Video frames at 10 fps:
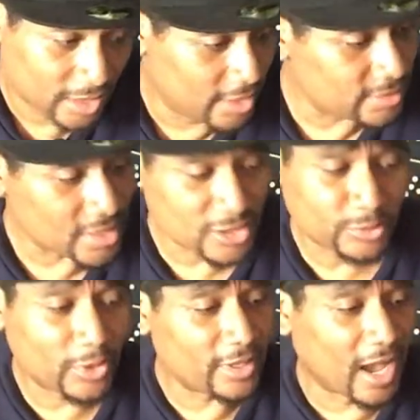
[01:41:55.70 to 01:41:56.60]
It says
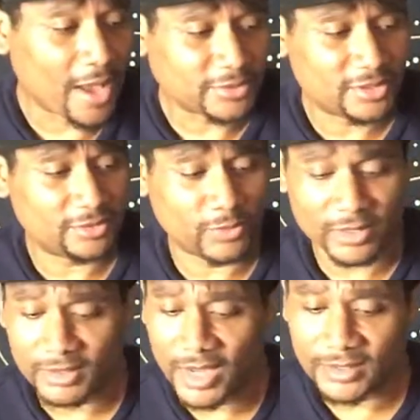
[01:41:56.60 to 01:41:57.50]
explore your options.
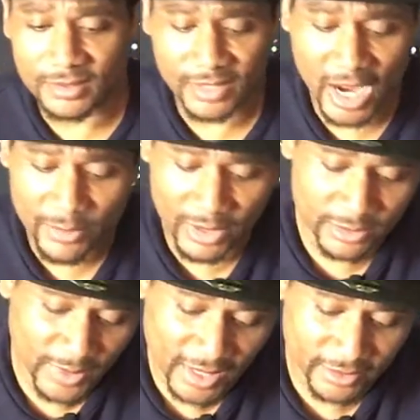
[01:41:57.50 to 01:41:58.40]
Whether or not he's a scammer,
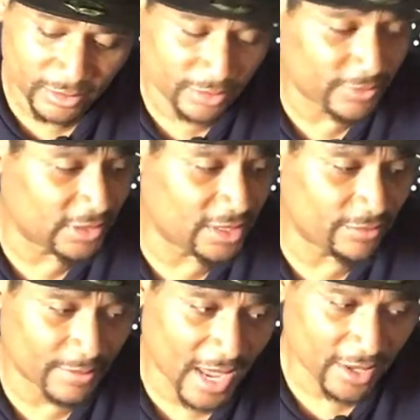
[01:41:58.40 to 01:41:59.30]
it probably don't even really
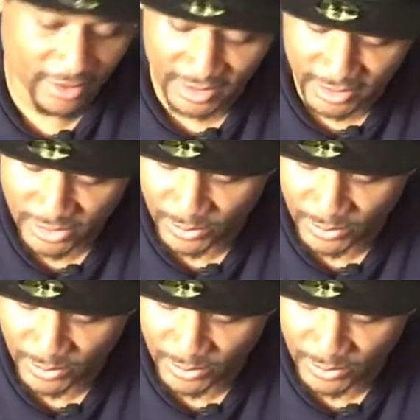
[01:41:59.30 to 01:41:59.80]
even matter at this